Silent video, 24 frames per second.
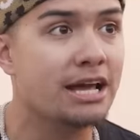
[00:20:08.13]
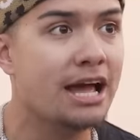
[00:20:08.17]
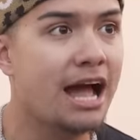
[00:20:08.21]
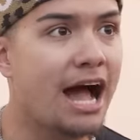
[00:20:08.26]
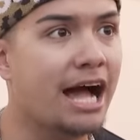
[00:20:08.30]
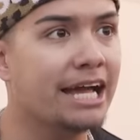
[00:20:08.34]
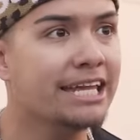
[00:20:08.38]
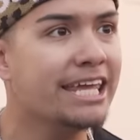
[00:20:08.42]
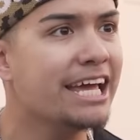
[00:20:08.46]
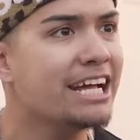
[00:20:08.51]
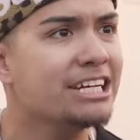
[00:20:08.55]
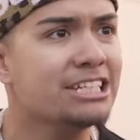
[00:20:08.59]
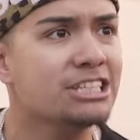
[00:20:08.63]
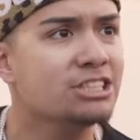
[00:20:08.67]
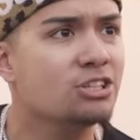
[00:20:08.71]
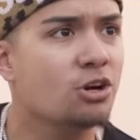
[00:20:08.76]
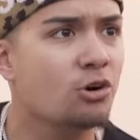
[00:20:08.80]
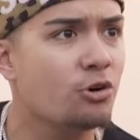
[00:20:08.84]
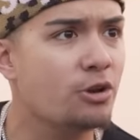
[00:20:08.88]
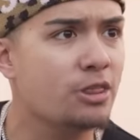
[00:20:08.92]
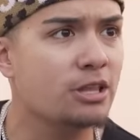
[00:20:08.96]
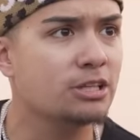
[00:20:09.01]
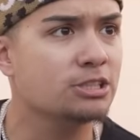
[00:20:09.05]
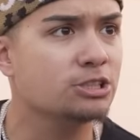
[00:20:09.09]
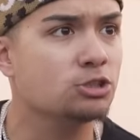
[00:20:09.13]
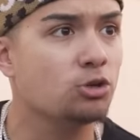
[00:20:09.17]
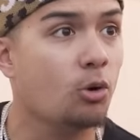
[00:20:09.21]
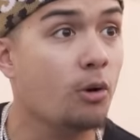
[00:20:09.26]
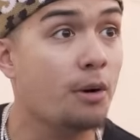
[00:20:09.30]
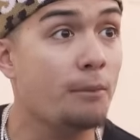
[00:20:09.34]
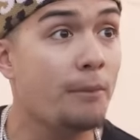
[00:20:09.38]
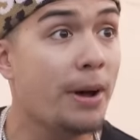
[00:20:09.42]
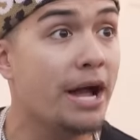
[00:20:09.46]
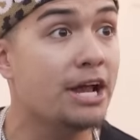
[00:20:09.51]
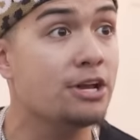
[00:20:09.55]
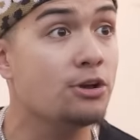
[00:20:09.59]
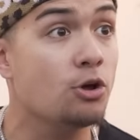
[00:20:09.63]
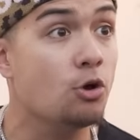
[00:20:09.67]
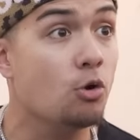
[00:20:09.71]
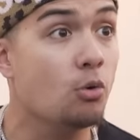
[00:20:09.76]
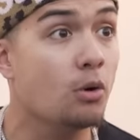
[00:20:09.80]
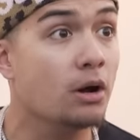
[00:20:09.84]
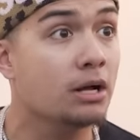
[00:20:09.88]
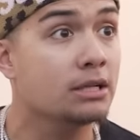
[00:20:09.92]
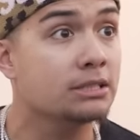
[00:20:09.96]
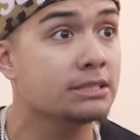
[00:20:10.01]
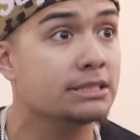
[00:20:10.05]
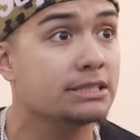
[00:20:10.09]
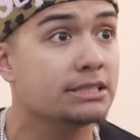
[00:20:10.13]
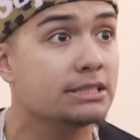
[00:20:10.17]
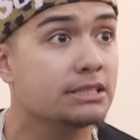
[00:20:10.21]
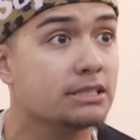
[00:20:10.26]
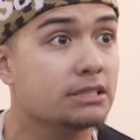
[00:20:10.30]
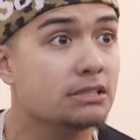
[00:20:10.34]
I can't just go to the store and buy new ones.